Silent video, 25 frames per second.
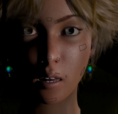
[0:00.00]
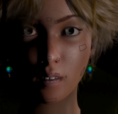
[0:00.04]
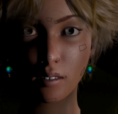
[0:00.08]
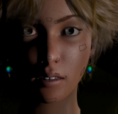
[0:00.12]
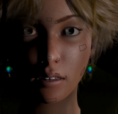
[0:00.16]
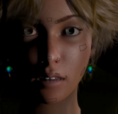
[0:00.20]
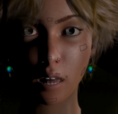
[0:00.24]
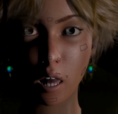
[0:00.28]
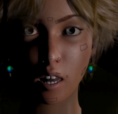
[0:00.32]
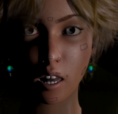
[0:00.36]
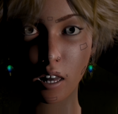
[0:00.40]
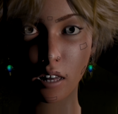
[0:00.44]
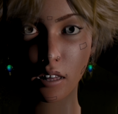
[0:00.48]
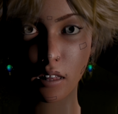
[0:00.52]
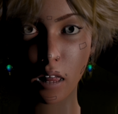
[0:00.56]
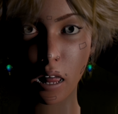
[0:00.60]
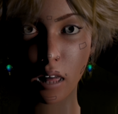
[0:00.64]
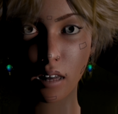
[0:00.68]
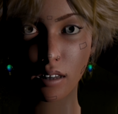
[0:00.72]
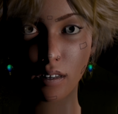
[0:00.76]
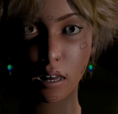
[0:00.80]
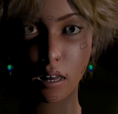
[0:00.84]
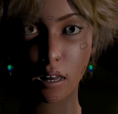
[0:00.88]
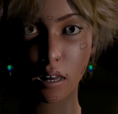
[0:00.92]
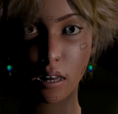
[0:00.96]

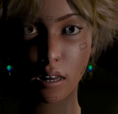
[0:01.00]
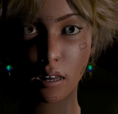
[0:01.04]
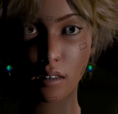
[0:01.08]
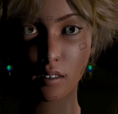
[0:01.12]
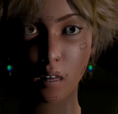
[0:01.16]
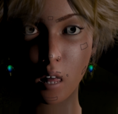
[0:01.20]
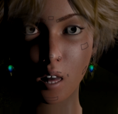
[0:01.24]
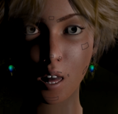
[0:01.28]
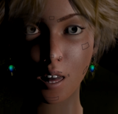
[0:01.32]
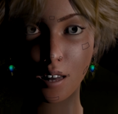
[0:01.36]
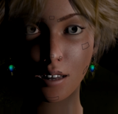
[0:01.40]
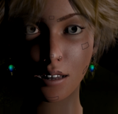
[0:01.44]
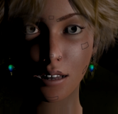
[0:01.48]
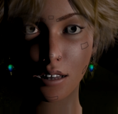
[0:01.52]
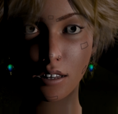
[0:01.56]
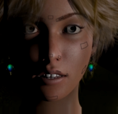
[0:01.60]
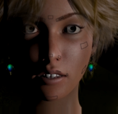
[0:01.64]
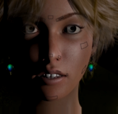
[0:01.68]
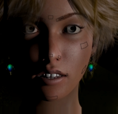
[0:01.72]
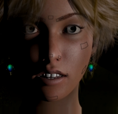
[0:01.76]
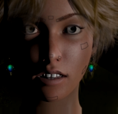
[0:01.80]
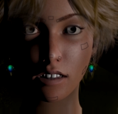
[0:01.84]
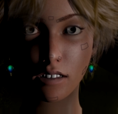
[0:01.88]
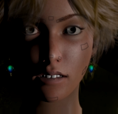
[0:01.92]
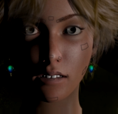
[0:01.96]
translated to Greek
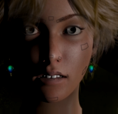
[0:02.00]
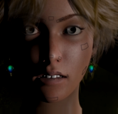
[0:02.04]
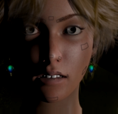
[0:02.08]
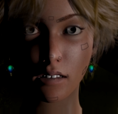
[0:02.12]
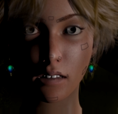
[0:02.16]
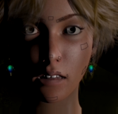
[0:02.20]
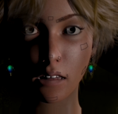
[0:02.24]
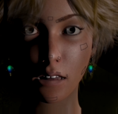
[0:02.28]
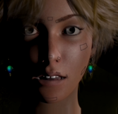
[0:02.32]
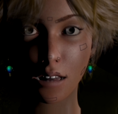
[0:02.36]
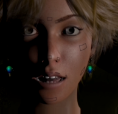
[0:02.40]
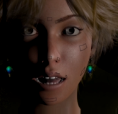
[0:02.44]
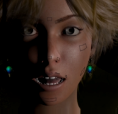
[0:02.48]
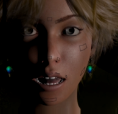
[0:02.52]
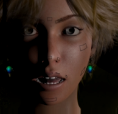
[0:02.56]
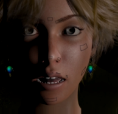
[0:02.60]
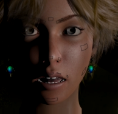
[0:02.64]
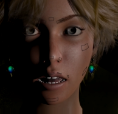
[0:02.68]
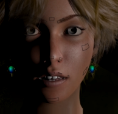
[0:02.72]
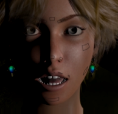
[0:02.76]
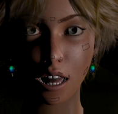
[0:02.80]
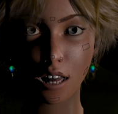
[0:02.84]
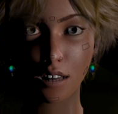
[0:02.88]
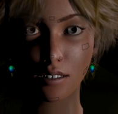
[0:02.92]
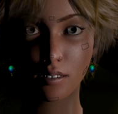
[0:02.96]
950 at a
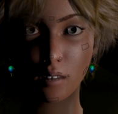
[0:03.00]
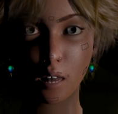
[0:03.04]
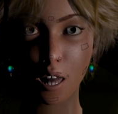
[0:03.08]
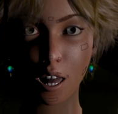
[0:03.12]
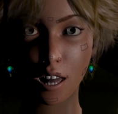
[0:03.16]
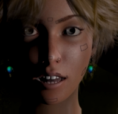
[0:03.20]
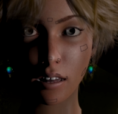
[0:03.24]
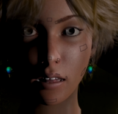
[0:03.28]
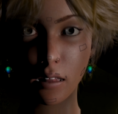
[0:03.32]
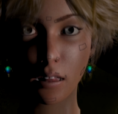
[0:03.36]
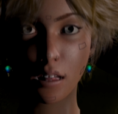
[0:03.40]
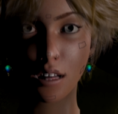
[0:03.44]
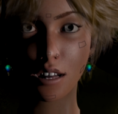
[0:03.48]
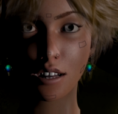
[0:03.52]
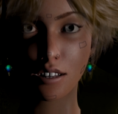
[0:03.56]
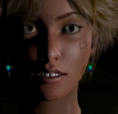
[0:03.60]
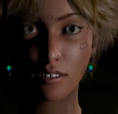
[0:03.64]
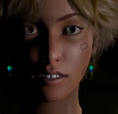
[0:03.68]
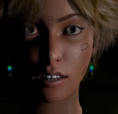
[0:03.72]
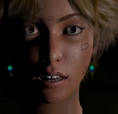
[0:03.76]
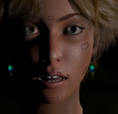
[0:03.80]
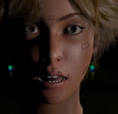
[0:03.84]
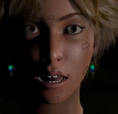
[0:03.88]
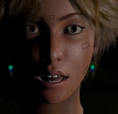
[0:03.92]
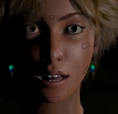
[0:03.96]
Necronomicon
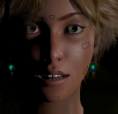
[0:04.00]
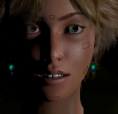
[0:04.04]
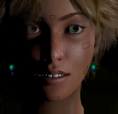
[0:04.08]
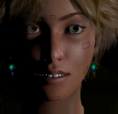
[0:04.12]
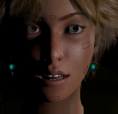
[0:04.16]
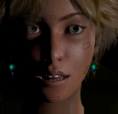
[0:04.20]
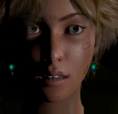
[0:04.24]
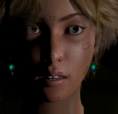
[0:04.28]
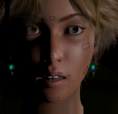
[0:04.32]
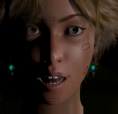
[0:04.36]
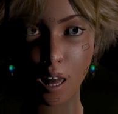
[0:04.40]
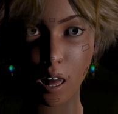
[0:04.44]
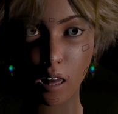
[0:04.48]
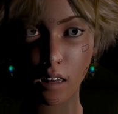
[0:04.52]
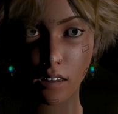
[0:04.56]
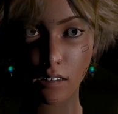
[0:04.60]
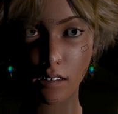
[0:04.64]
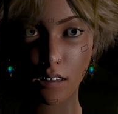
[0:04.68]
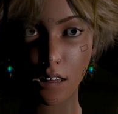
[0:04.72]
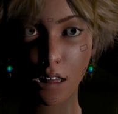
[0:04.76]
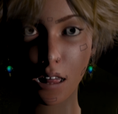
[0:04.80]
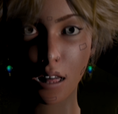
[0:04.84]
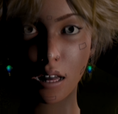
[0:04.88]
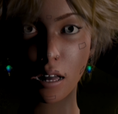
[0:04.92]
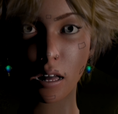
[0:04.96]
by Theodorus
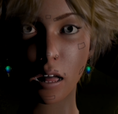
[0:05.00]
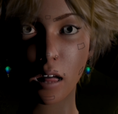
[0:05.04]
Philaetus,